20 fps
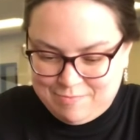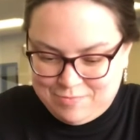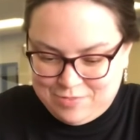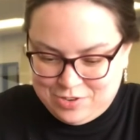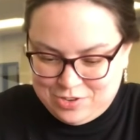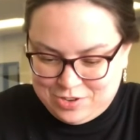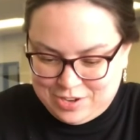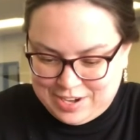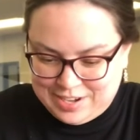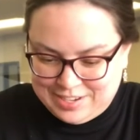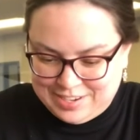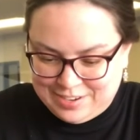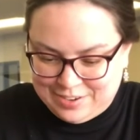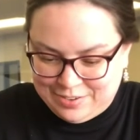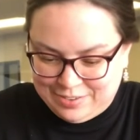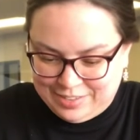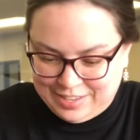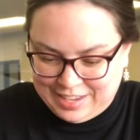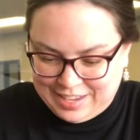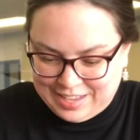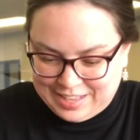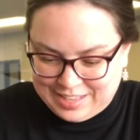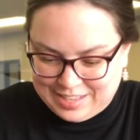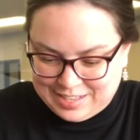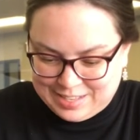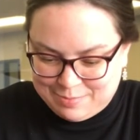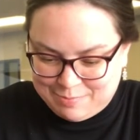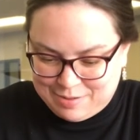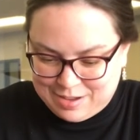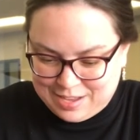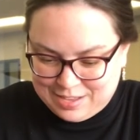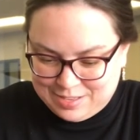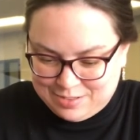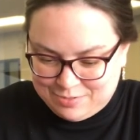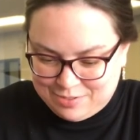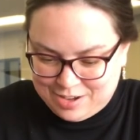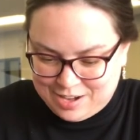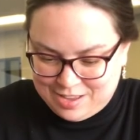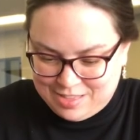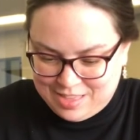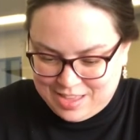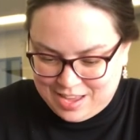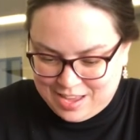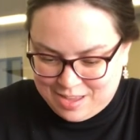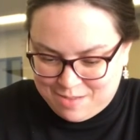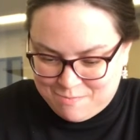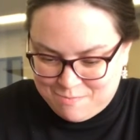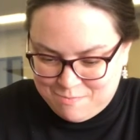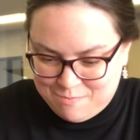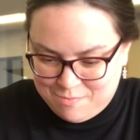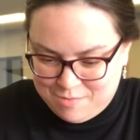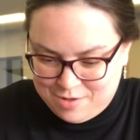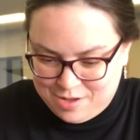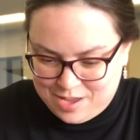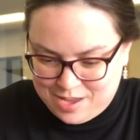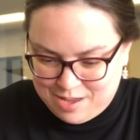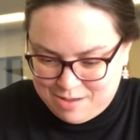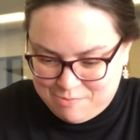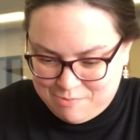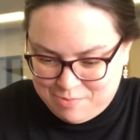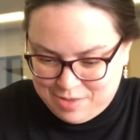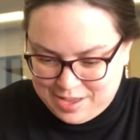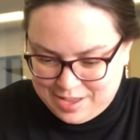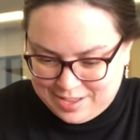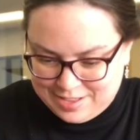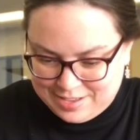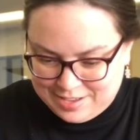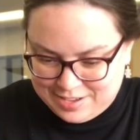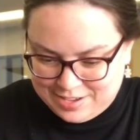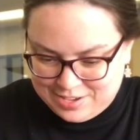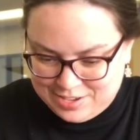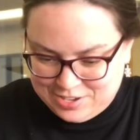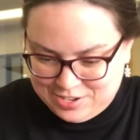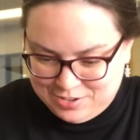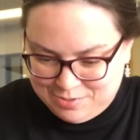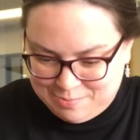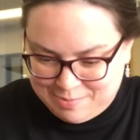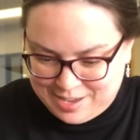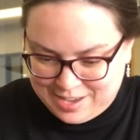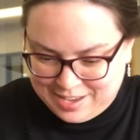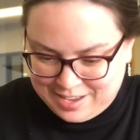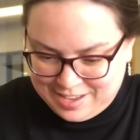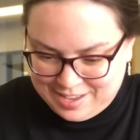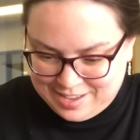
Trying to only get the spots where I think it might be a touch too big.